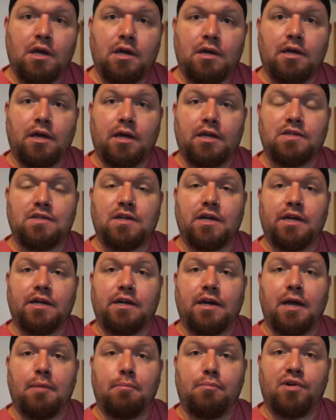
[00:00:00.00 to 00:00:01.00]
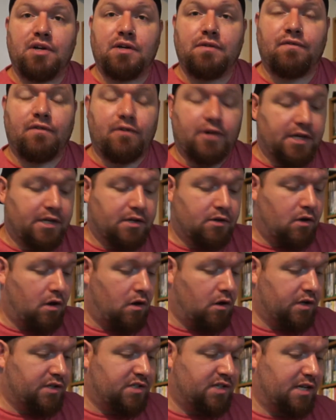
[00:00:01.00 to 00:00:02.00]
get an MP3
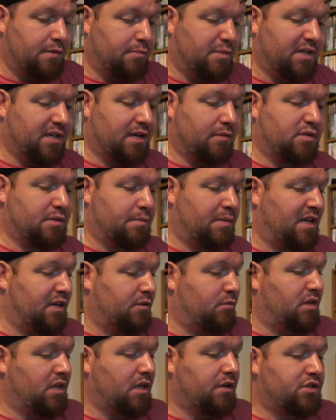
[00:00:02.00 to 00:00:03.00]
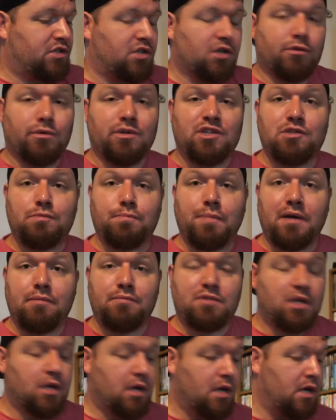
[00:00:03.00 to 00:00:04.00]
car tape adapter playing with that, so expect